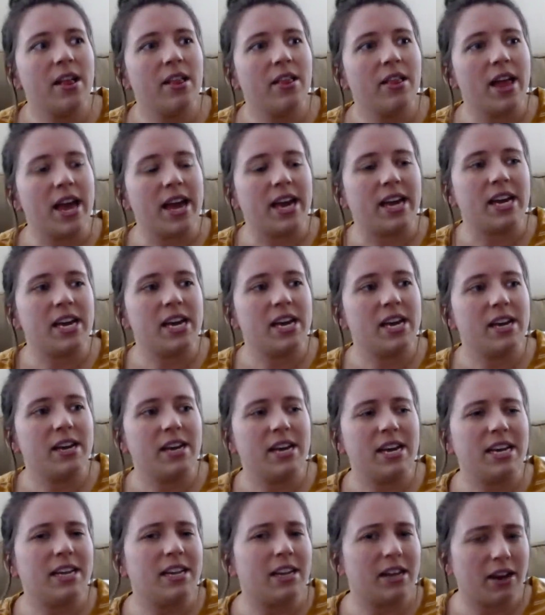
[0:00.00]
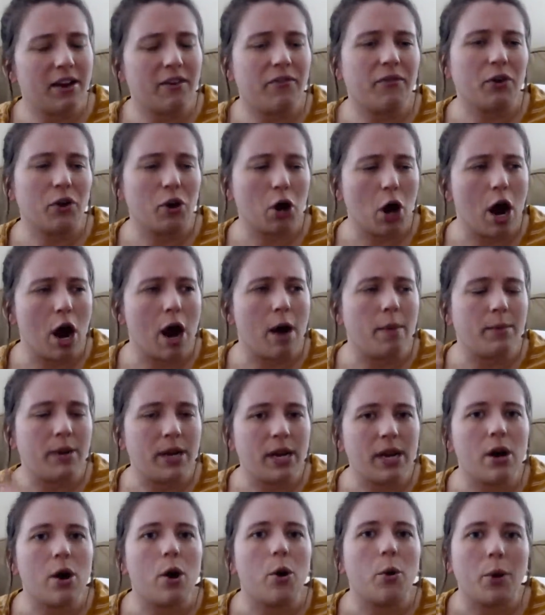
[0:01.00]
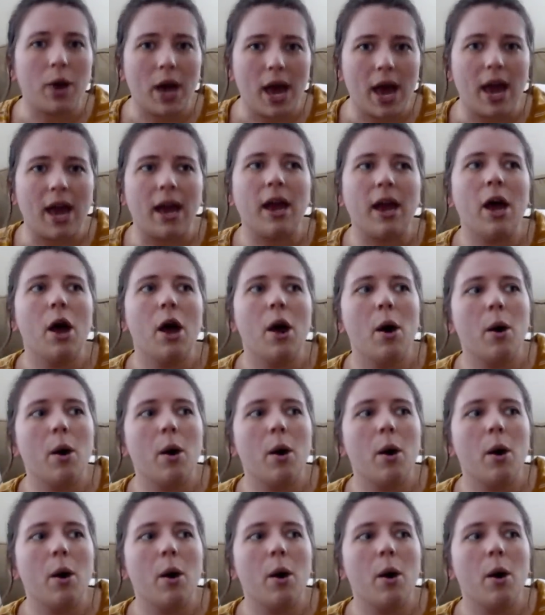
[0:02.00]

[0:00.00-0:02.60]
like, he did it for comedy, okay.